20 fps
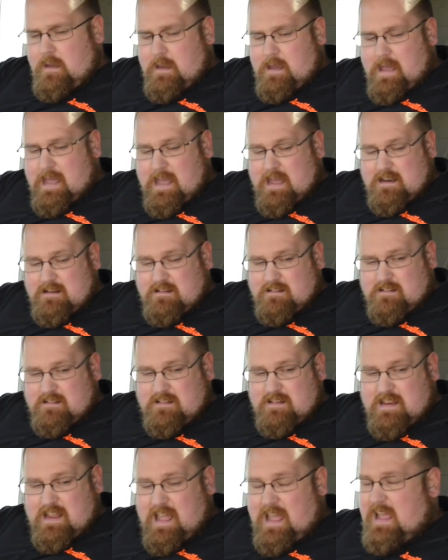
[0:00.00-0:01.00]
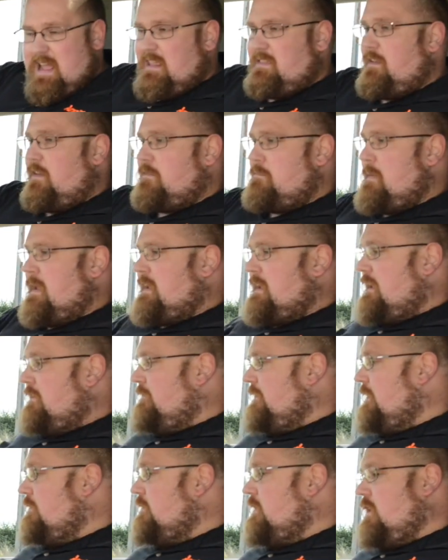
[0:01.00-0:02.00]
And yeah, it does make
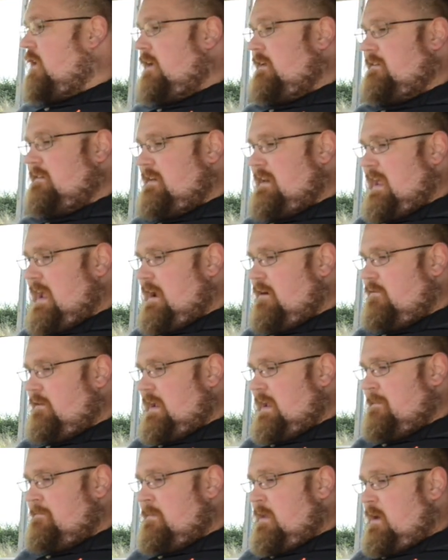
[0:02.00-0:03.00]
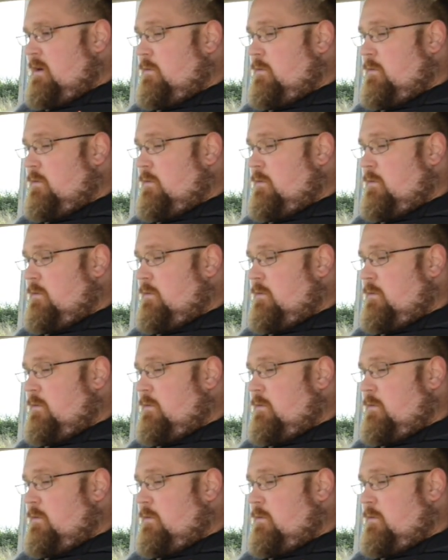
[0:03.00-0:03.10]
it feel light and airy.